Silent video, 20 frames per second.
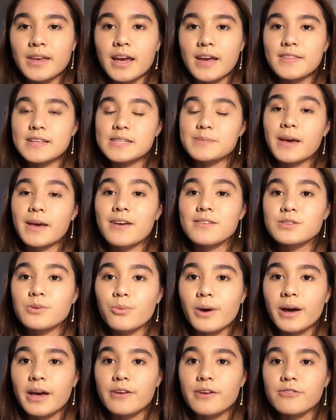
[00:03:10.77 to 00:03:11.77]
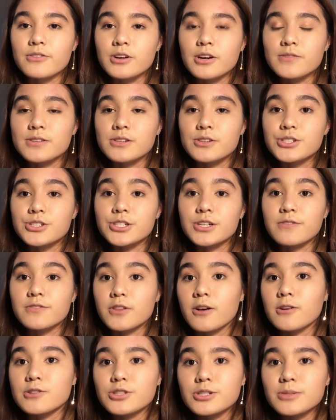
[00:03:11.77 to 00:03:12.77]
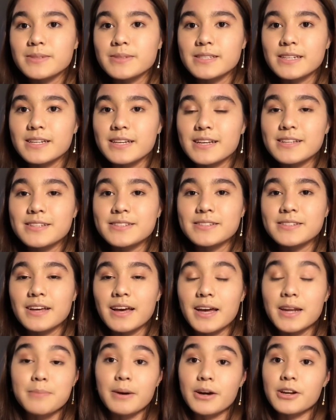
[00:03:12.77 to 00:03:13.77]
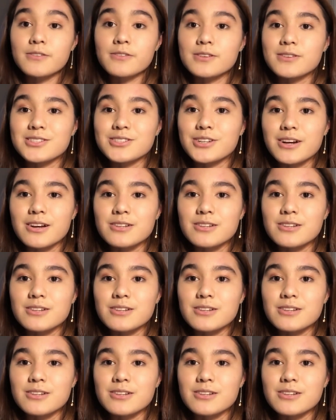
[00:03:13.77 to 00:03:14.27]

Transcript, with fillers: And this paves the way for a future of closed loop cities and a better future